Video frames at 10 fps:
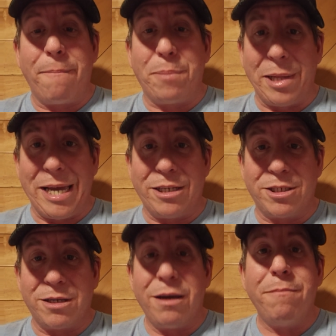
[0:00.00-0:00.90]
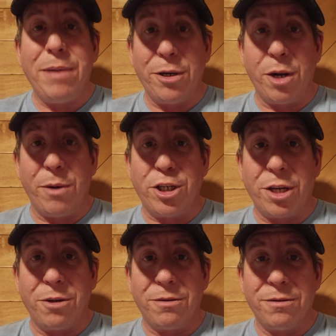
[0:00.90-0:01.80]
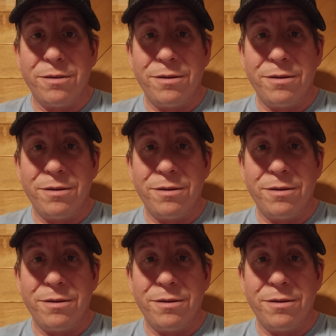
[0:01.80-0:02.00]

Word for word: and please be good to each other.